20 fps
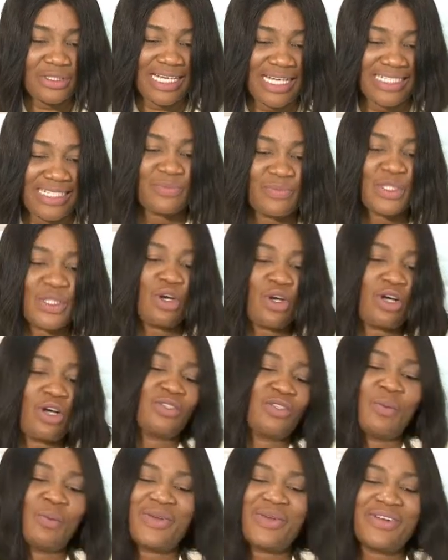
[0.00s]
But that because
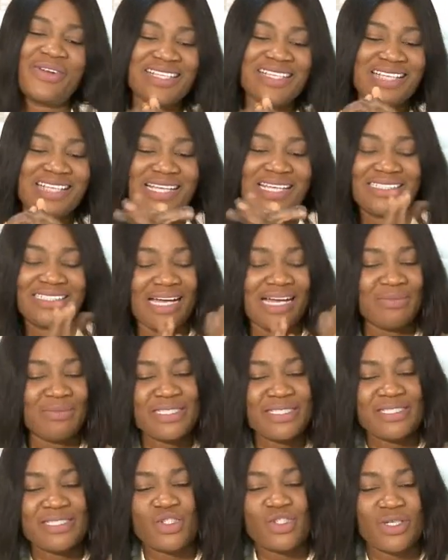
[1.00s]
your parent had
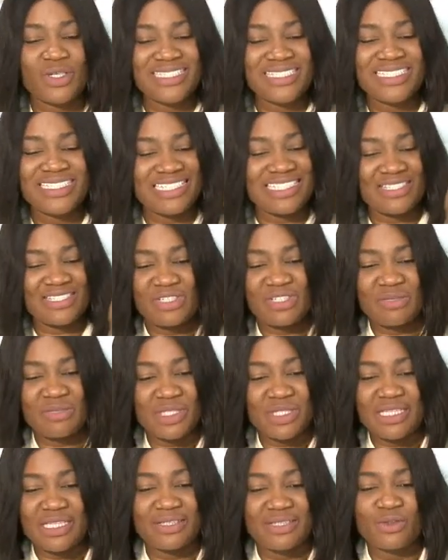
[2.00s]
diabetes doesn't necessarily
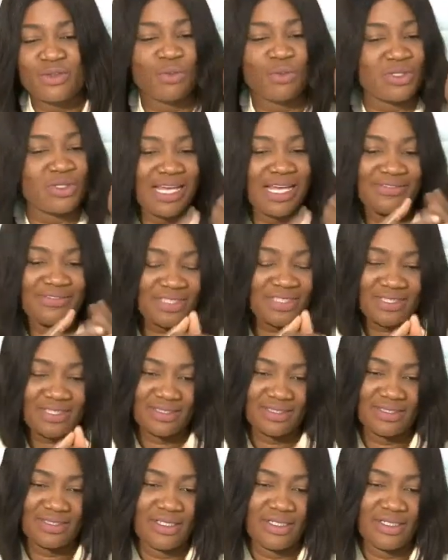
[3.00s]
mean that you must have it,